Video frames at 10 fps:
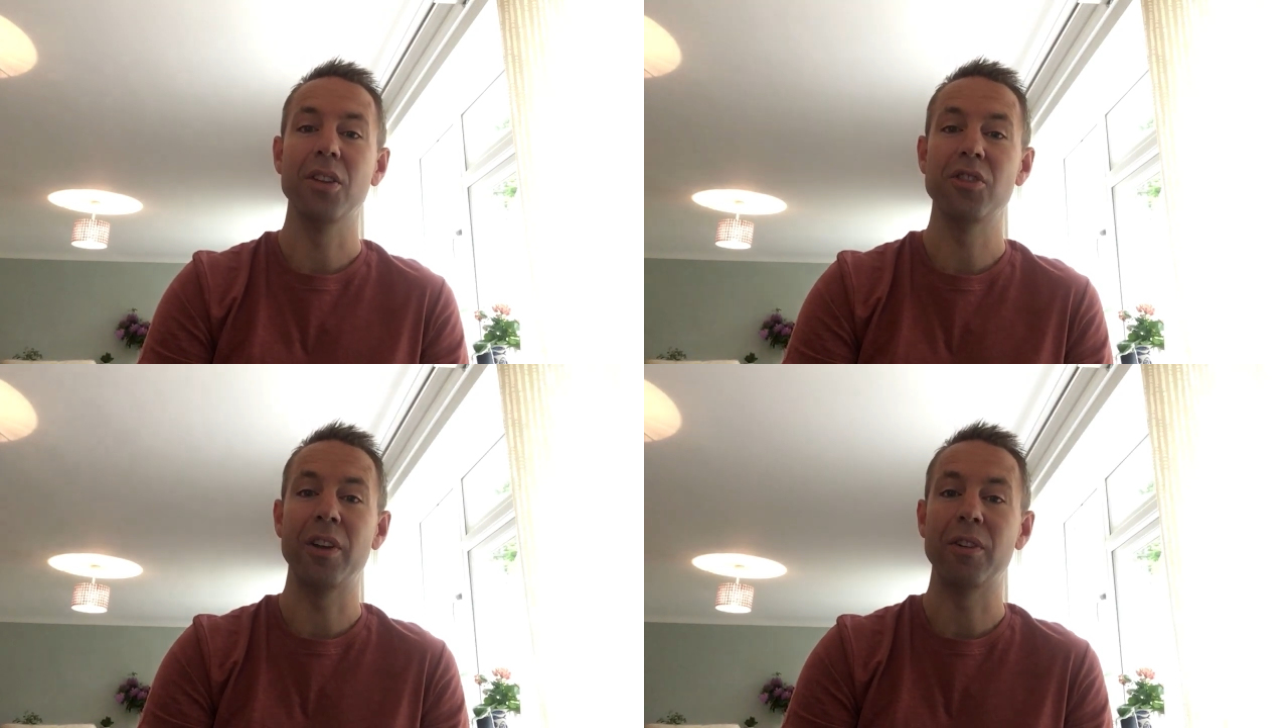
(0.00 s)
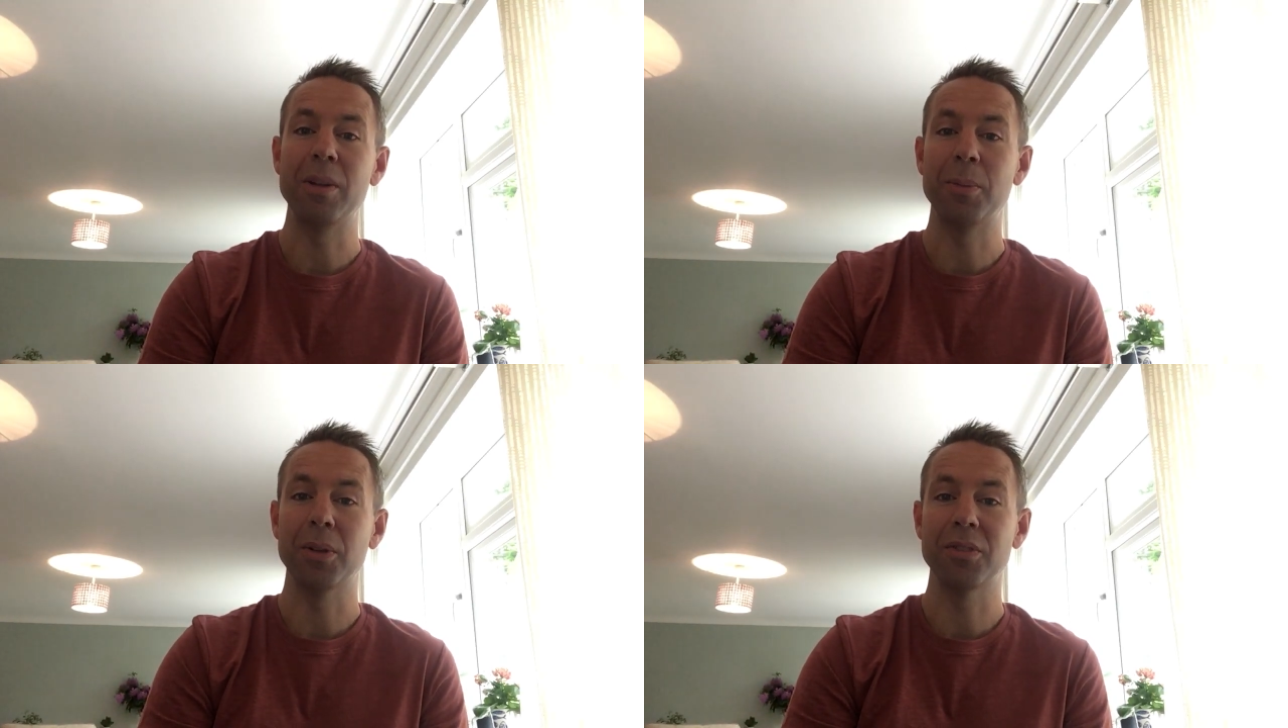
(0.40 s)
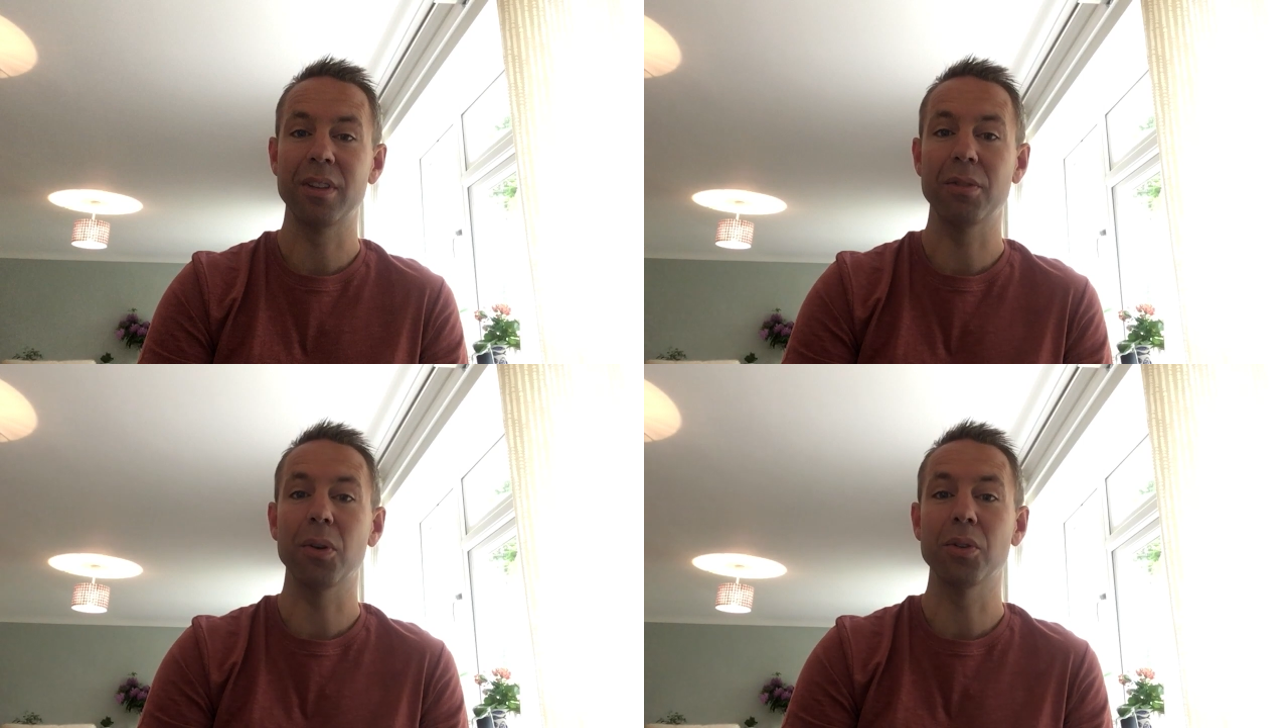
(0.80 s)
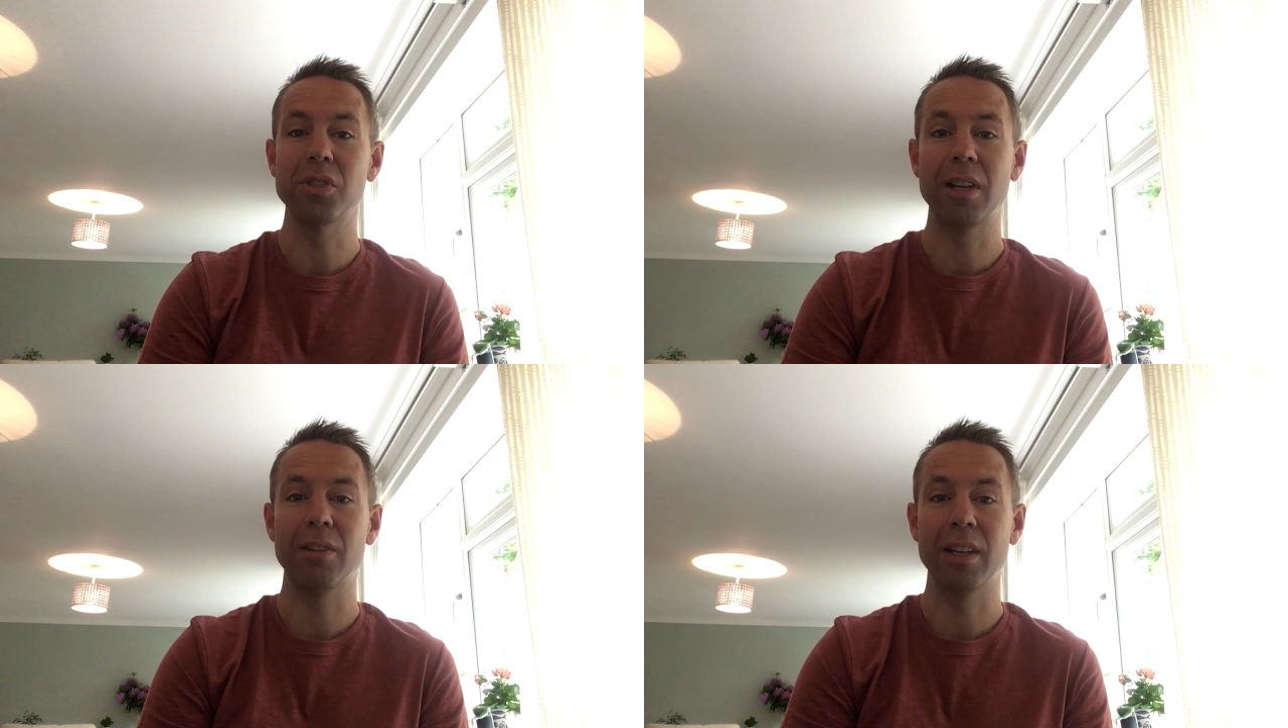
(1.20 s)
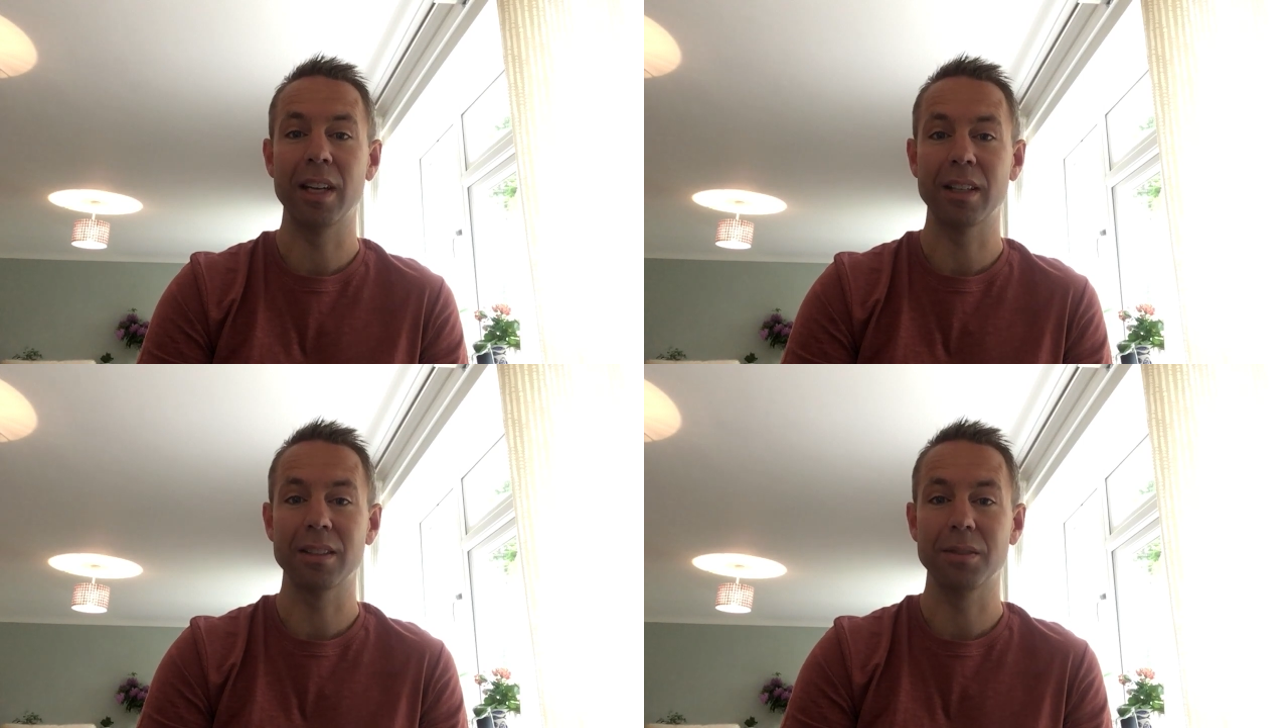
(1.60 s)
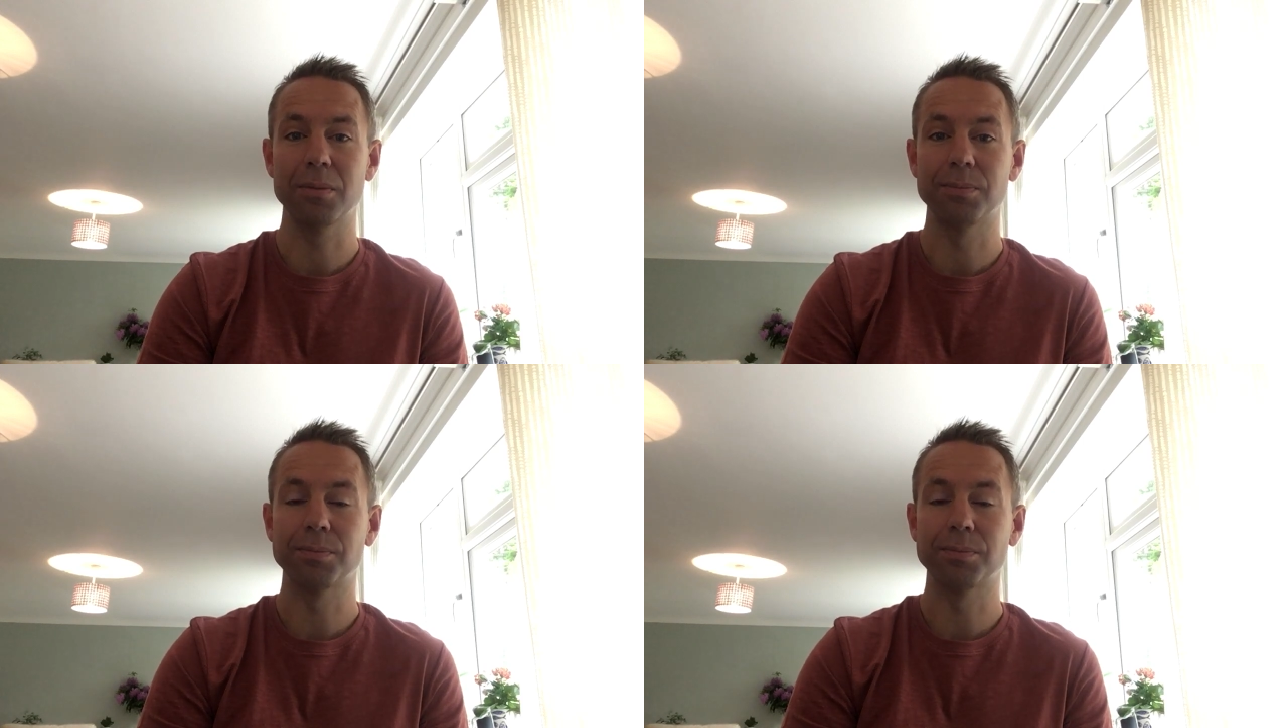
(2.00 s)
generally positive or generally negative?